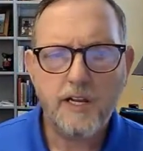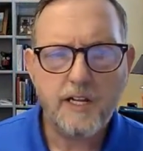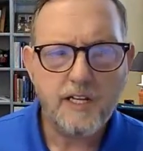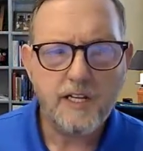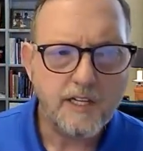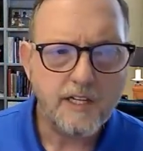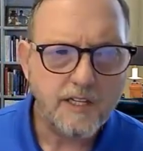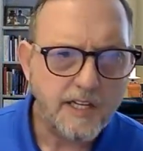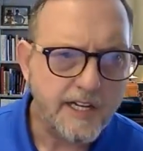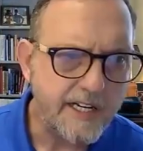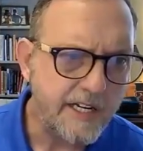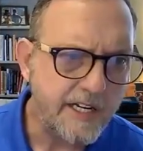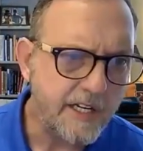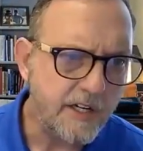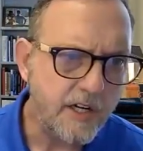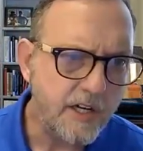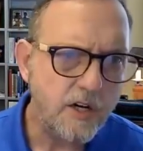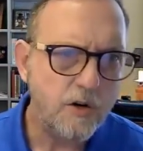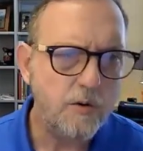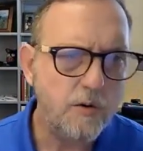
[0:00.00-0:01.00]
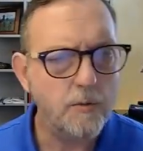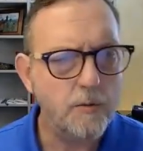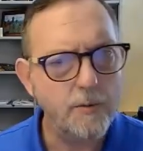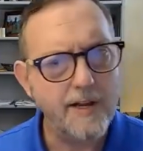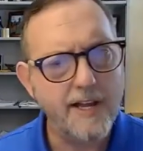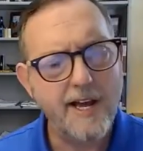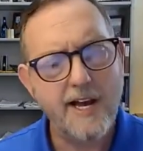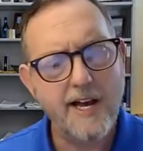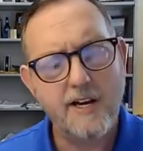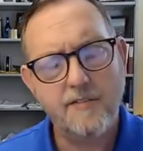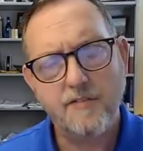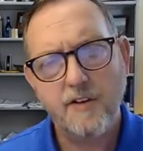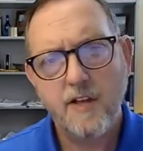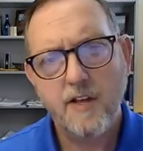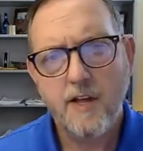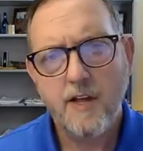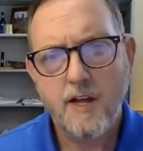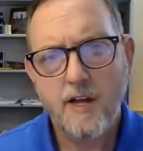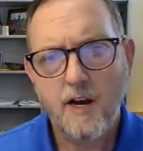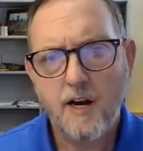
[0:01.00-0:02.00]
want to let you know that we have
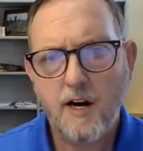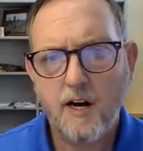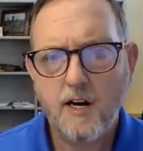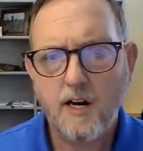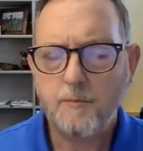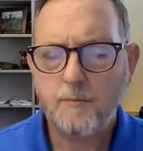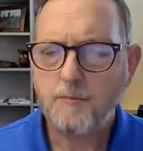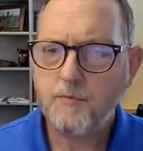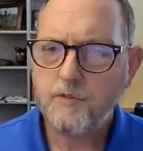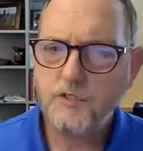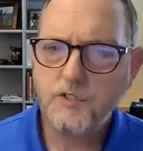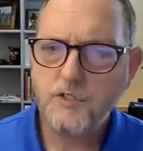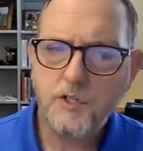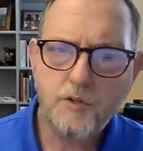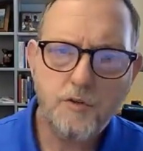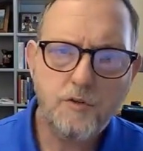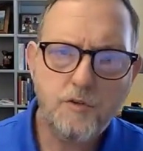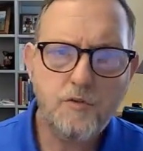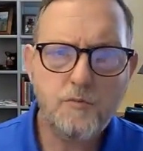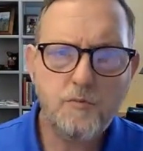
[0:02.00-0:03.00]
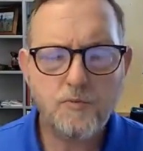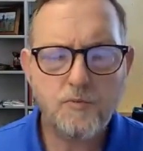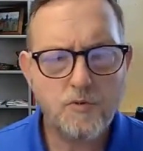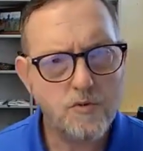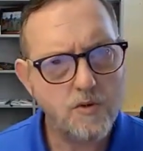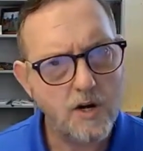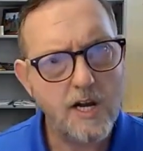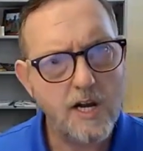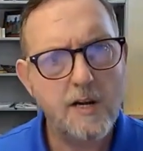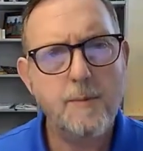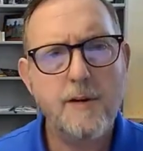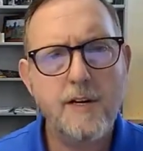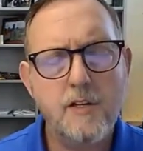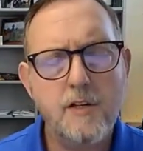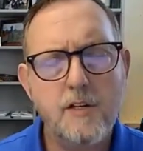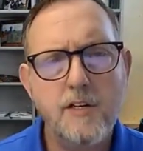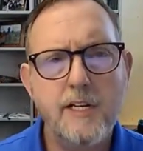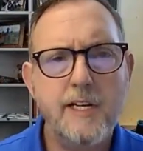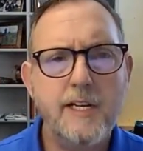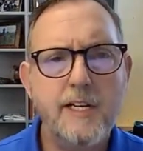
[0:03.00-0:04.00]
2
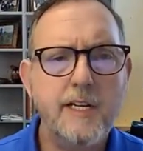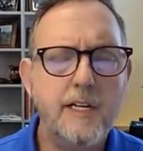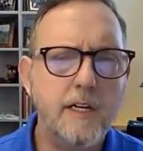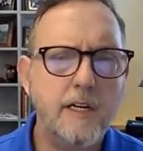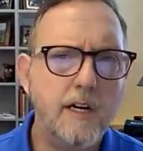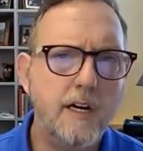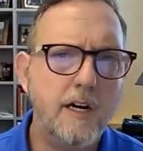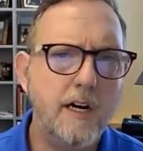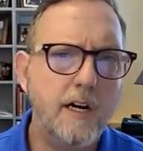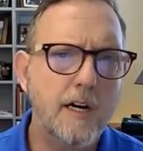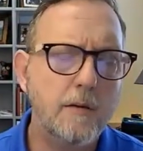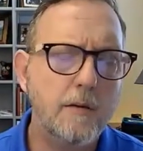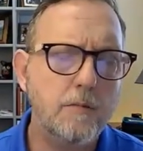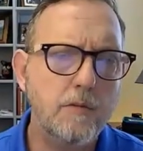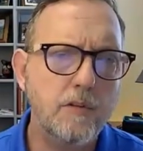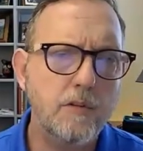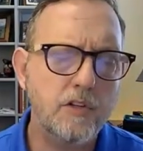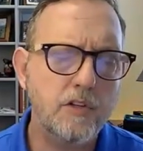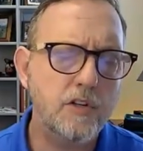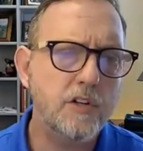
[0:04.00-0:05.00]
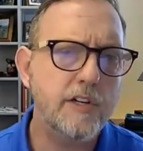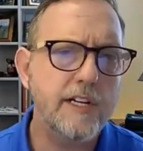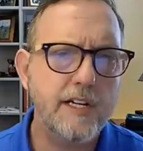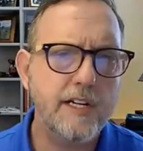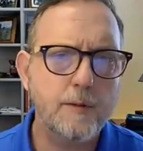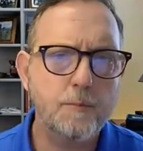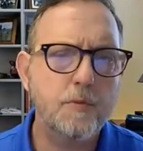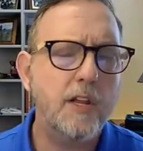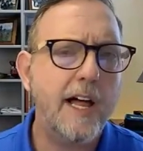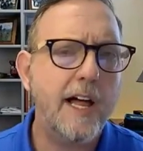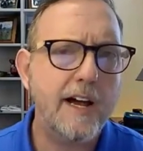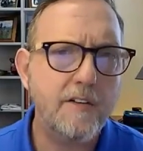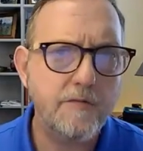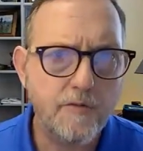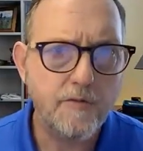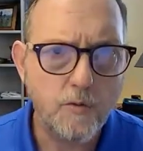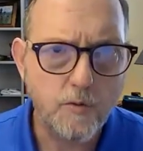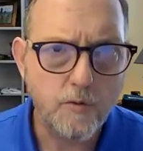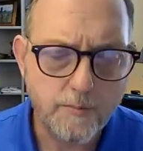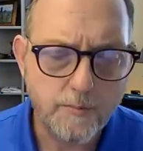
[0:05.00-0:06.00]
primary learning
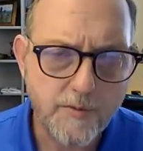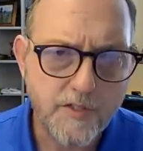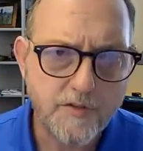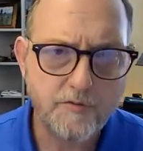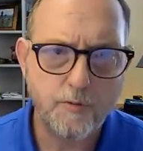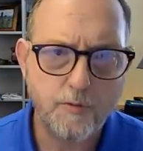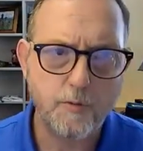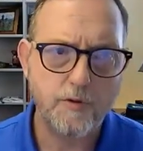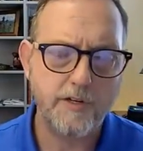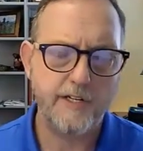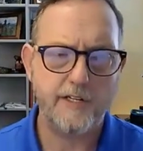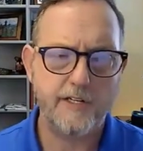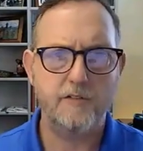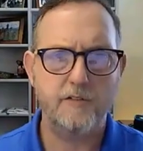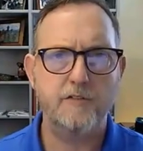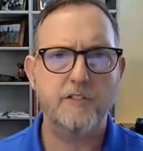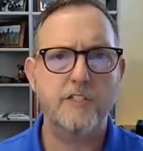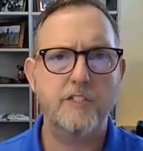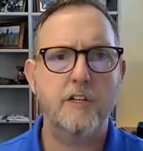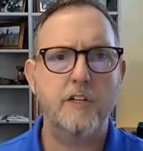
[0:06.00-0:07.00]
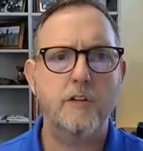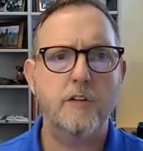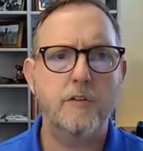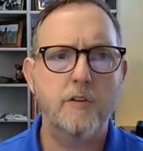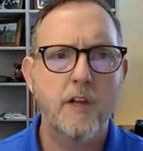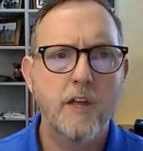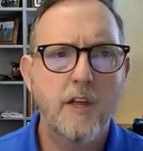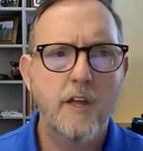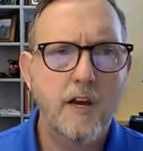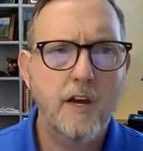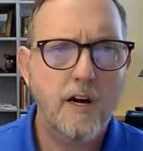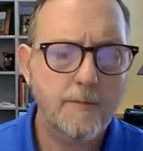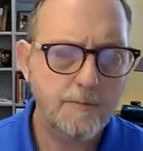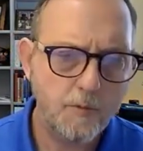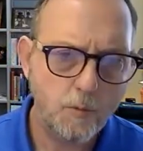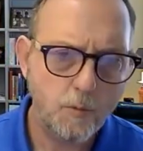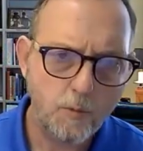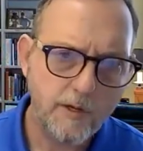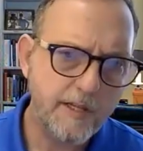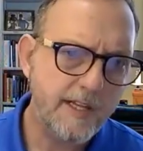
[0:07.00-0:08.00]
platforms for you. So
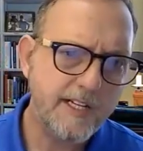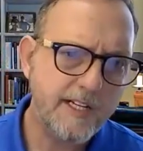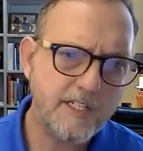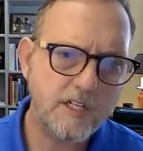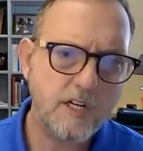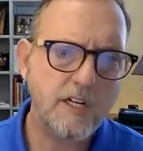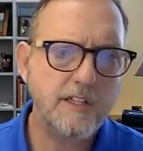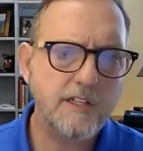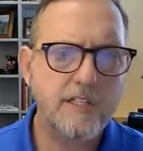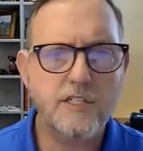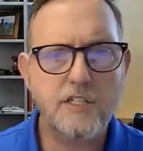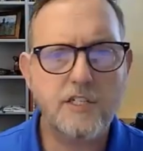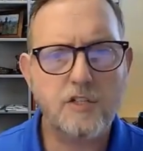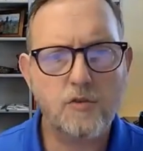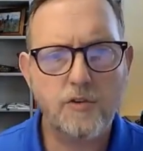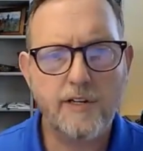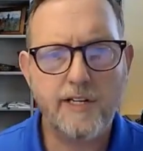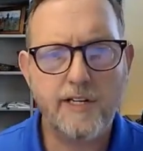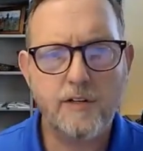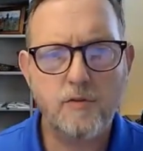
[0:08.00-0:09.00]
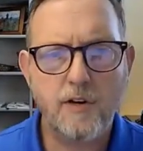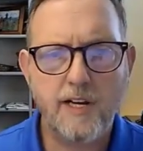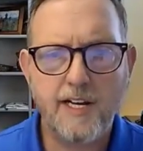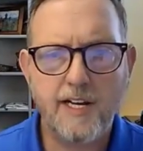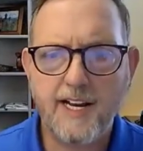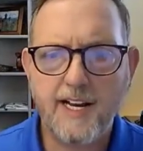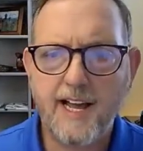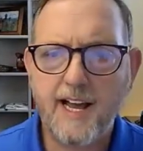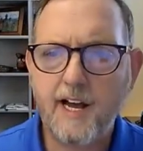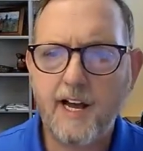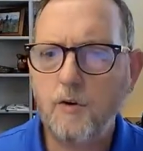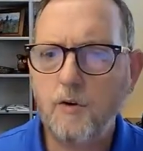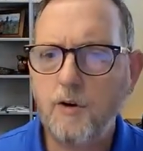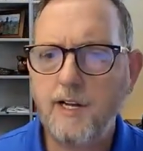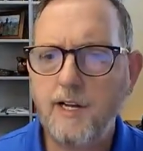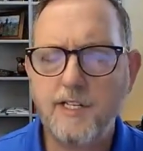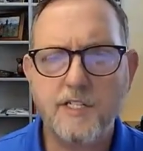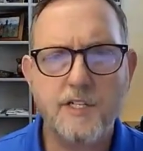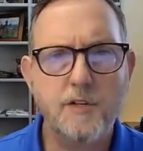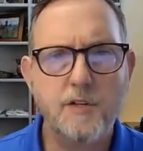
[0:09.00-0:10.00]
the one that's on the screen right now,
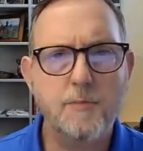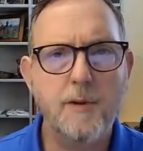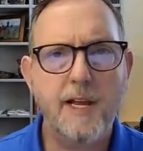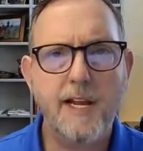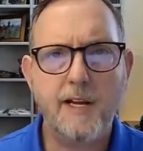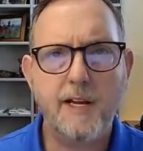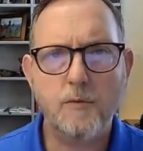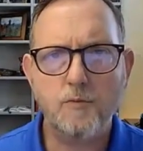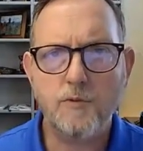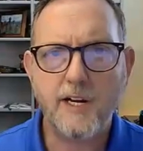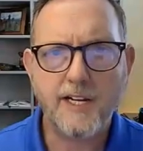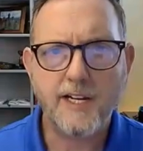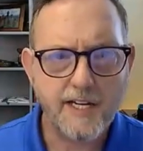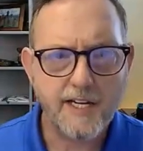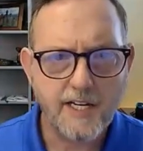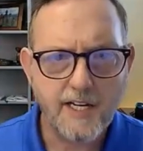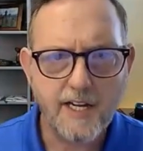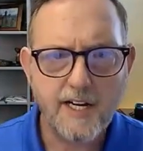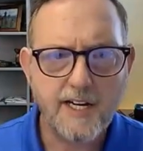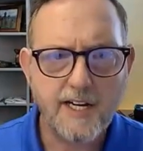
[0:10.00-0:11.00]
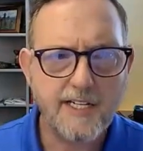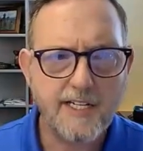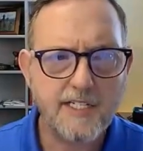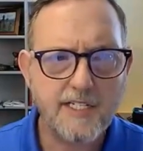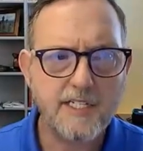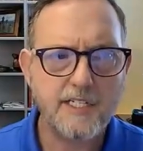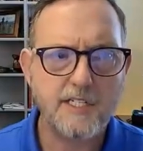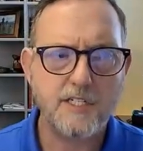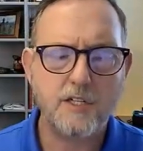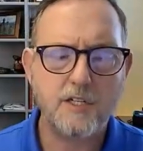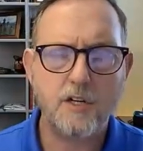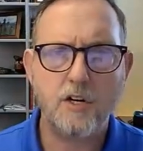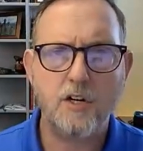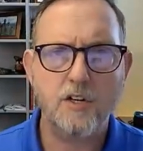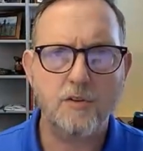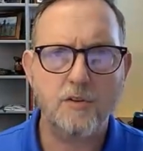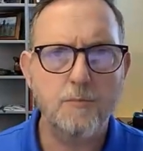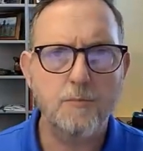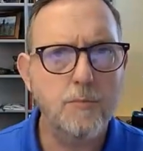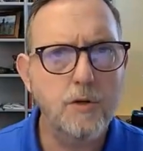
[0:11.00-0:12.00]
as you may recognize, is
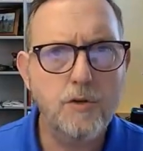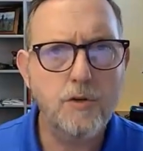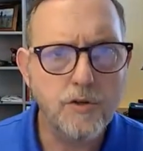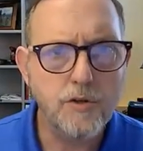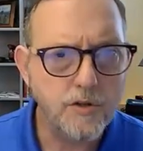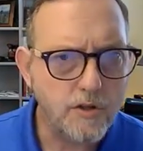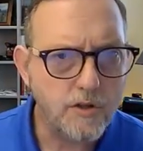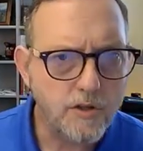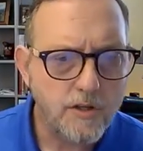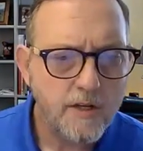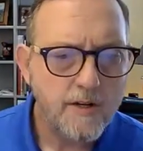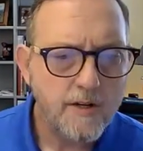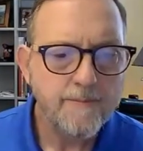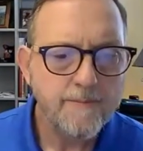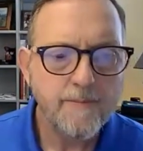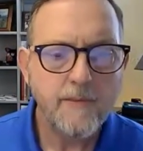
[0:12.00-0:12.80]
called Moodle.